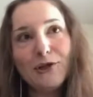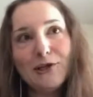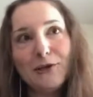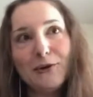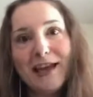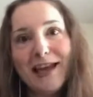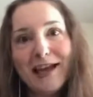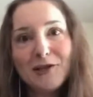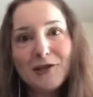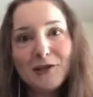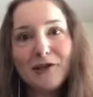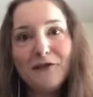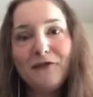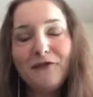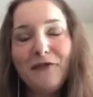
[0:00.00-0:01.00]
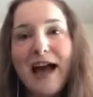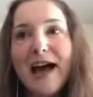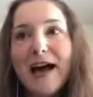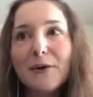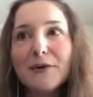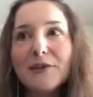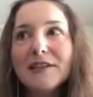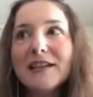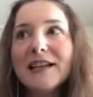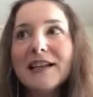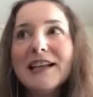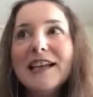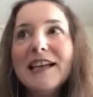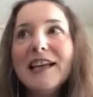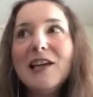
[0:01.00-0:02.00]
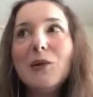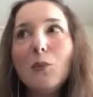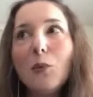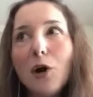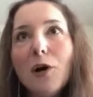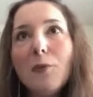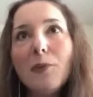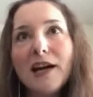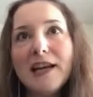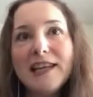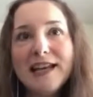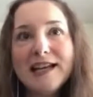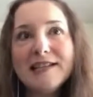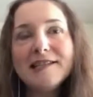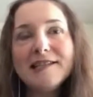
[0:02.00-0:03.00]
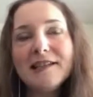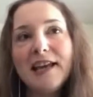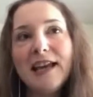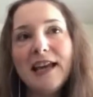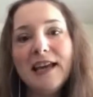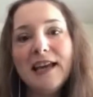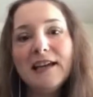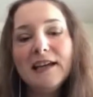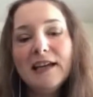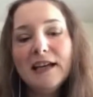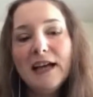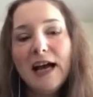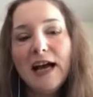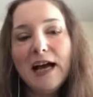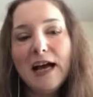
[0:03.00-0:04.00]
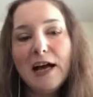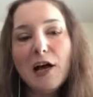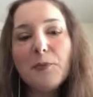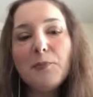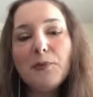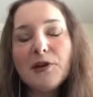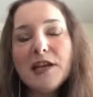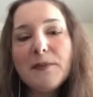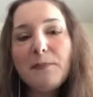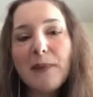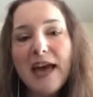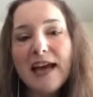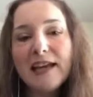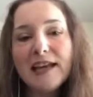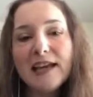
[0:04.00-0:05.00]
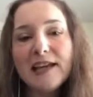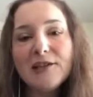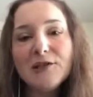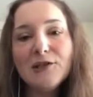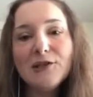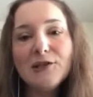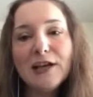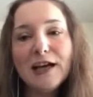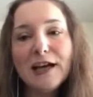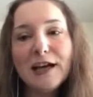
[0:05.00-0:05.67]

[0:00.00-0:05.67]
So I actually found in Walmart yesterday a pre-packaged